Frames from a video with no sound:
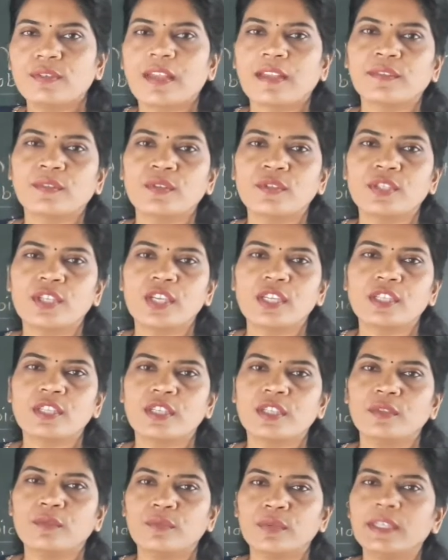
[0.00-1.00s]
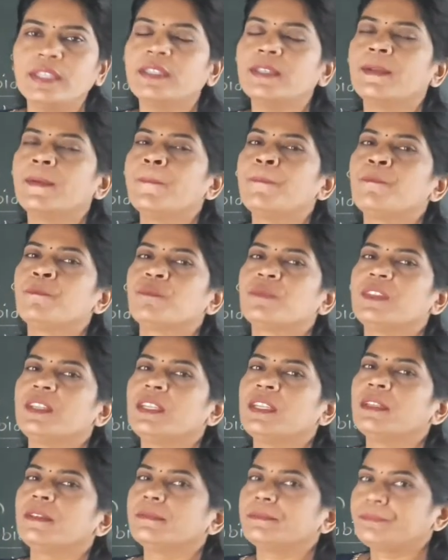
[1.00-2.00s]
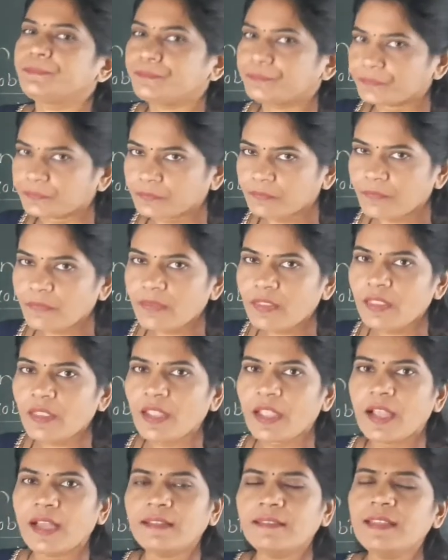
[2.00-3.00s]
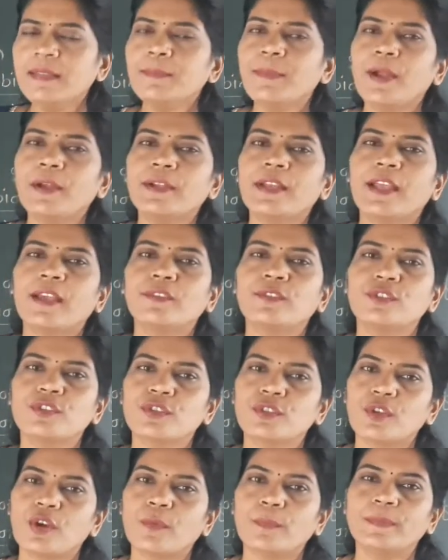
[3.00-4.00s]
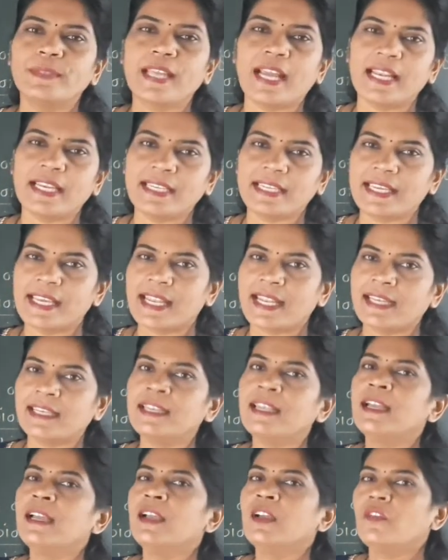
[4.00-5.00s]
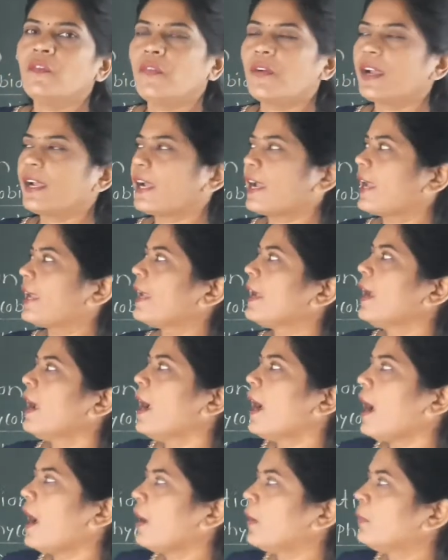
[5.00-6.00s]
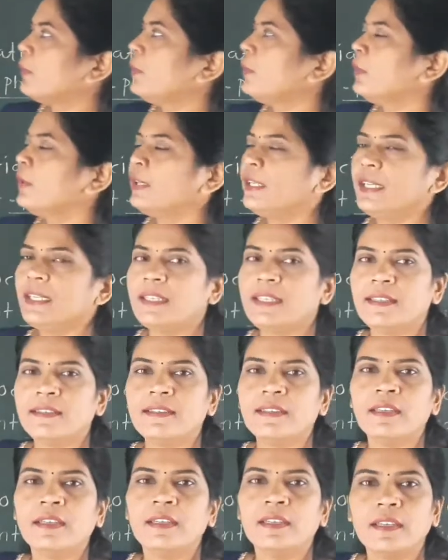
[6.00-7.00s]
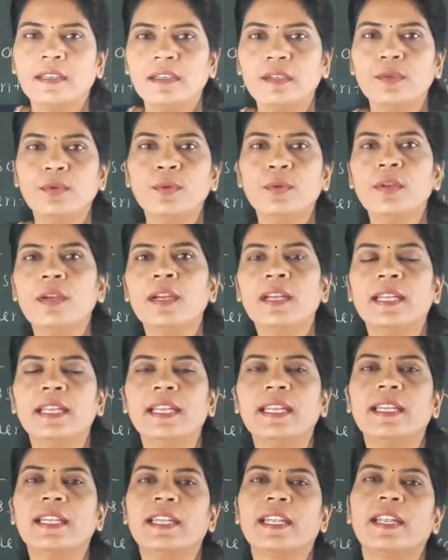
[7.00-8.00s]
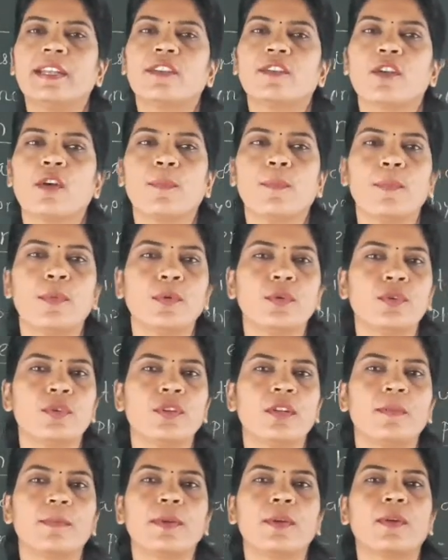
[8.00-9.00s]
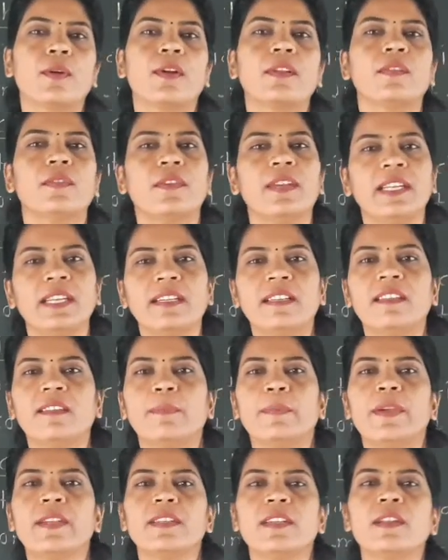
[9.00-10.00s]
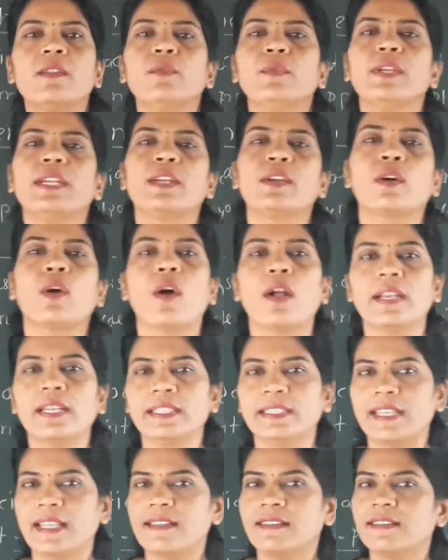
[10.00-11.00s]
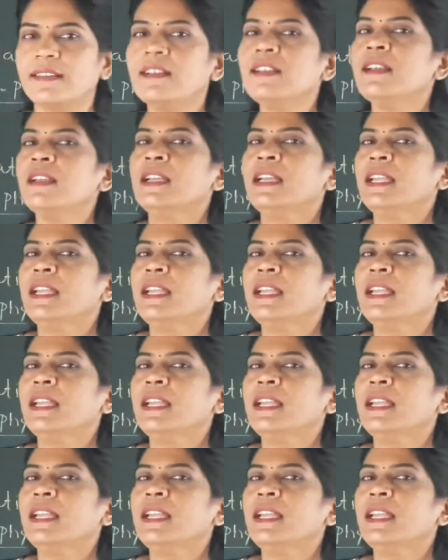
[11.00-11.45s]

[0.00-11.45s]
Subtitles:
association with the symbiotic association of the algae and fungi, how it is a good indicator of pollution, because when it is present we call it as a